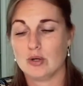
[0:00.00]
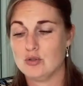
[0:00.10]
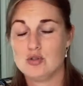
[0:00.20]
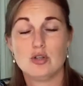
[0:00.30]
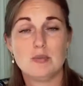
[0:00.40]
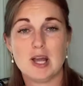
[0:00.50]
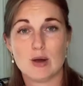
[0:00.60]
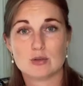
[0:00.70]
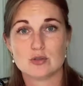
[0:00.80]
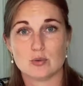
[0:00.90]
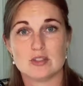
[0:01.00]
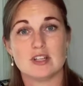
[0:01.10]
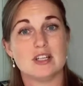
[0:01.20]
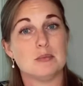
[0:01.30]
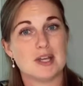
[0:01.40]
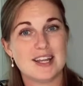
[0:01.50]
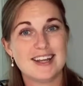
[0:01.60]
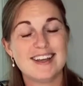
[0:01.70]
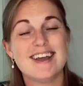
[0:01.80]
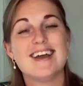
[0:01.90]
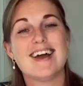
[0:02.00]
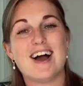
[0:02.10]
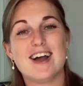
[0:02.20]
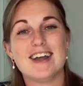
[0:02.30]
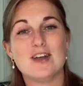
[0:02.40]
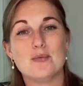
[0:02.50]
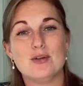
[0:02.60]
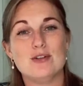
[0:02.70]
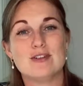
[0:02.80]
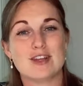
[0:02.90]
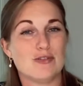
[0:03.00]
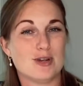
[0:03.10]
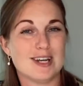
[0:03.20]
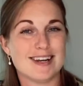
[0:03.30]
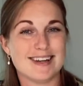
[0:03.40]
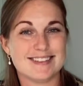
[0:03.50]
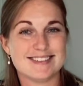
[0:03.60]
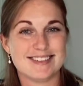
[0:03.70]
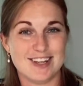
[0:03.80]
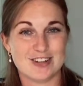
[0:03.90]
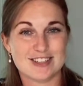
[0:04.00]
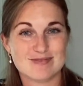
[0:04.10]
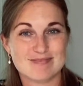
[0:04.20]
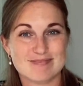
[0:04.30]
you should be outsourcing in the beginning, I will give you a little list here.